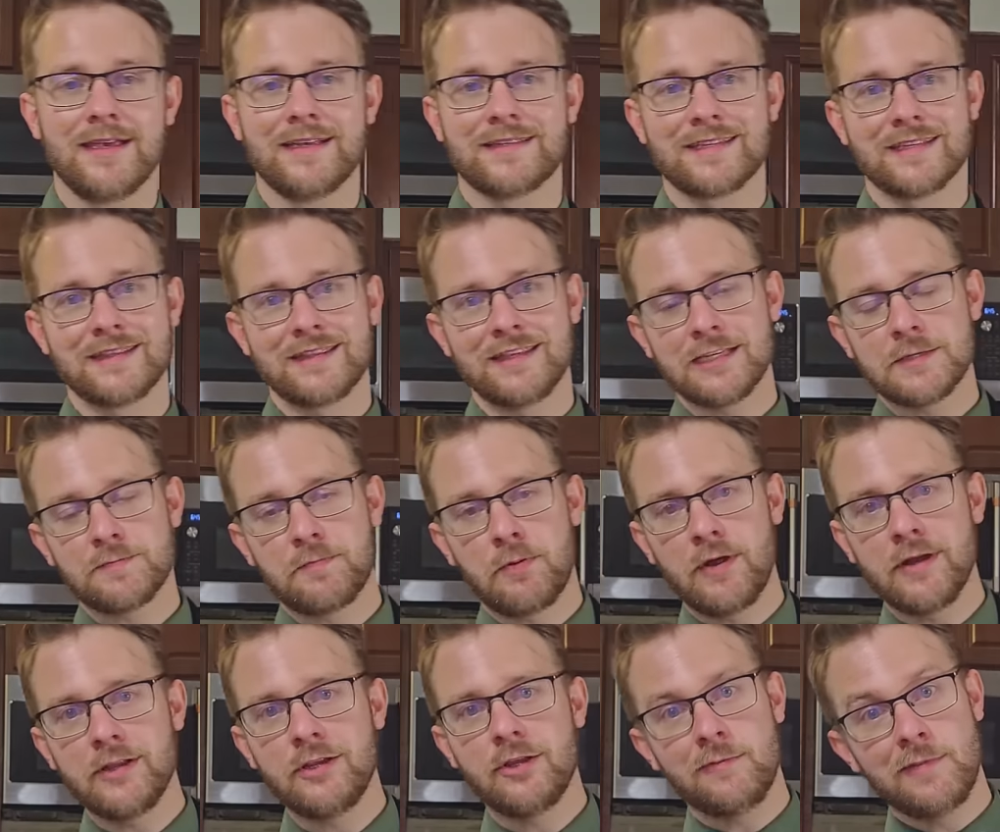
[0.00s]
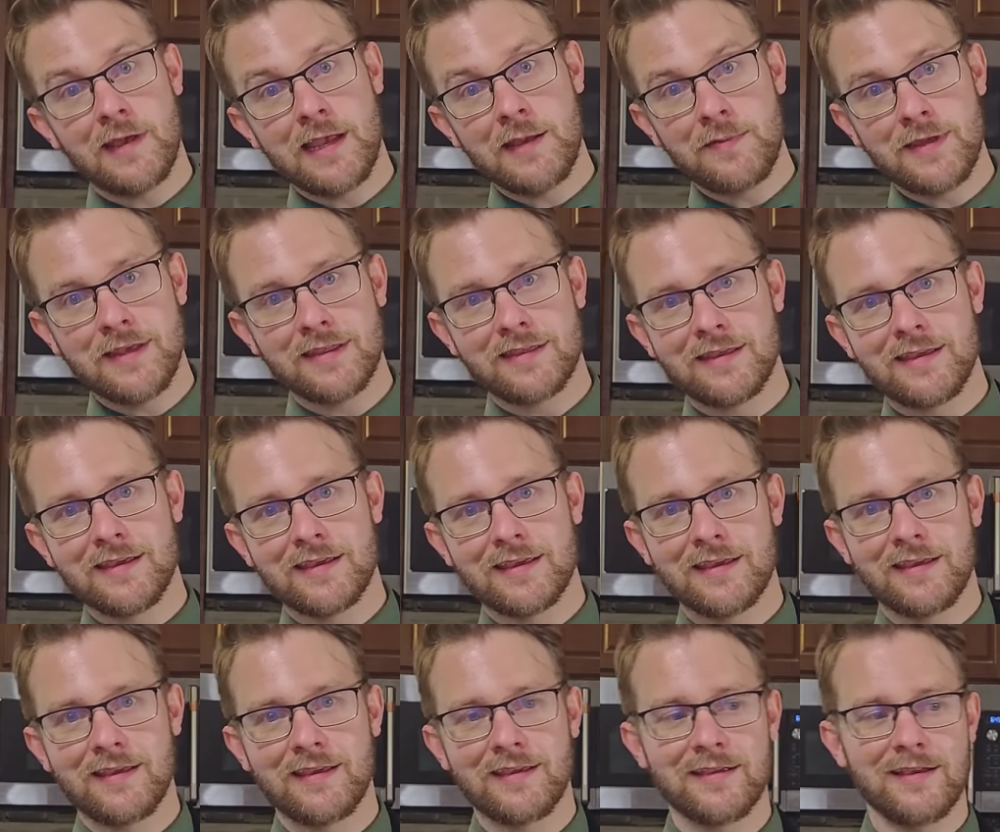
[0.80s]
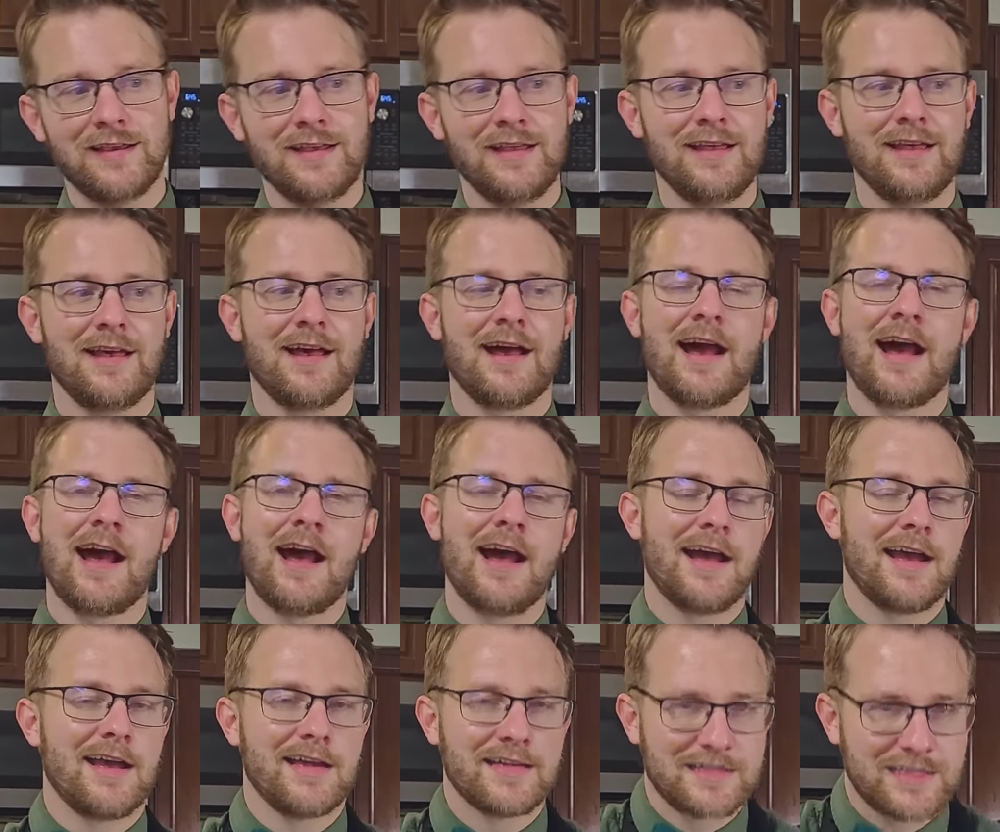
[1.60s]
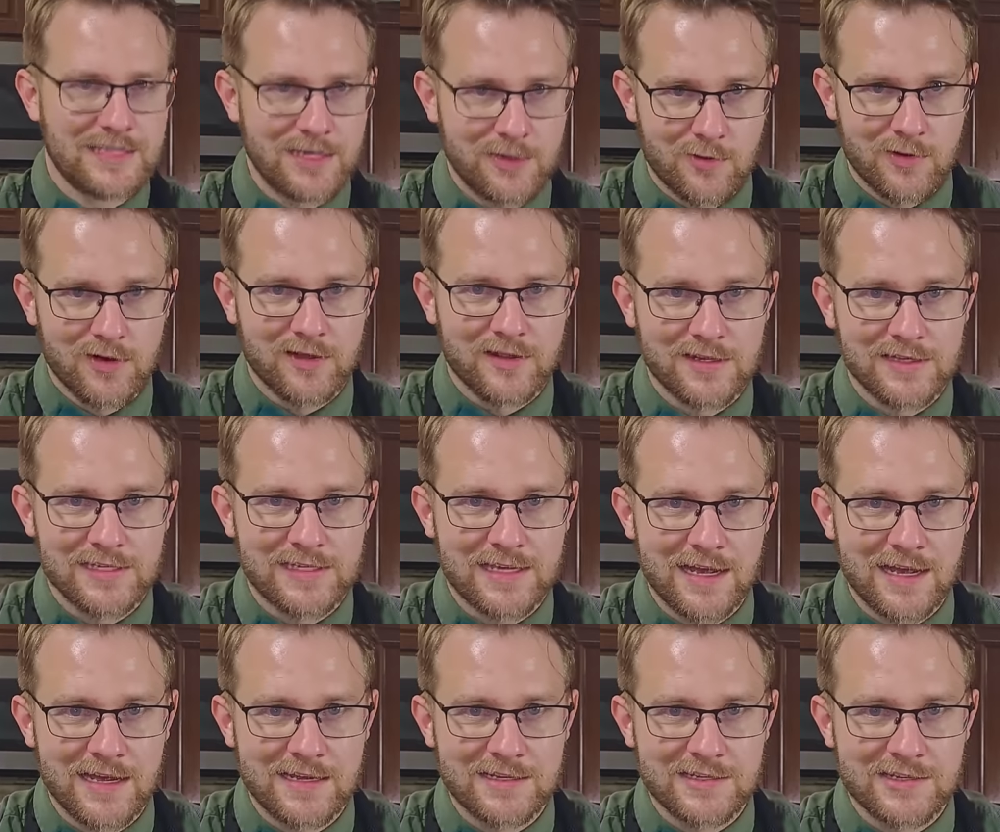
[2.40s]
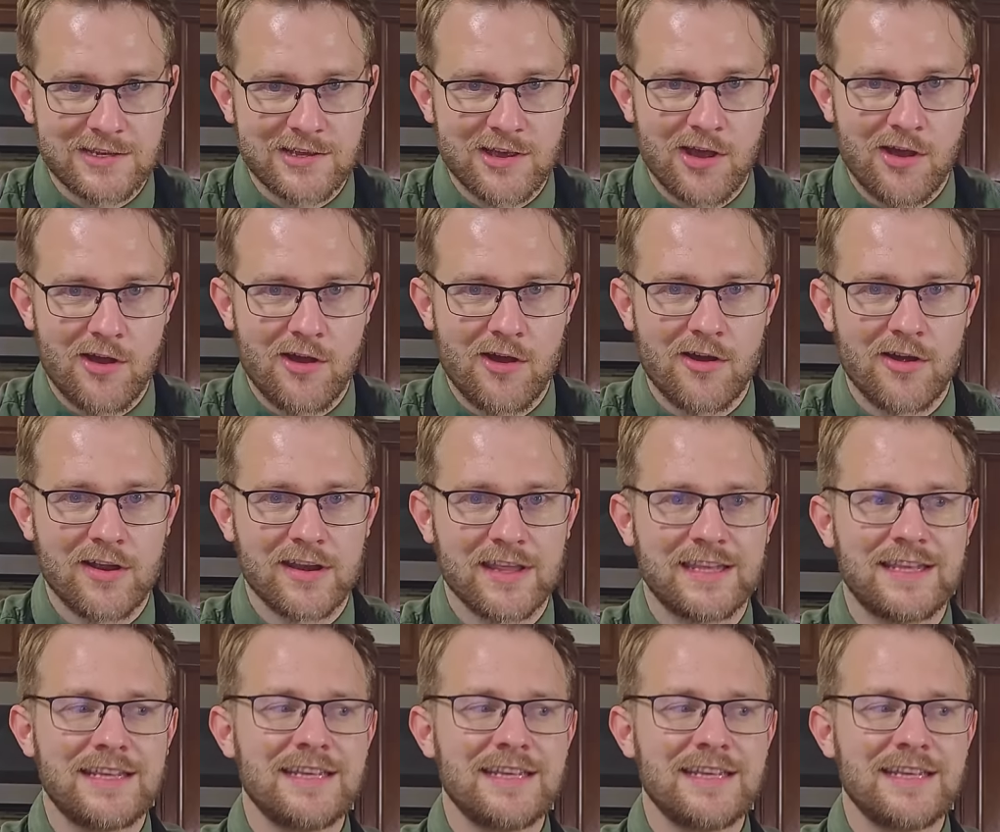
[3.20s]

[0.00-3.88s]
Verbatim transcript: it's at this point you may be thinking, I see where this guy's going.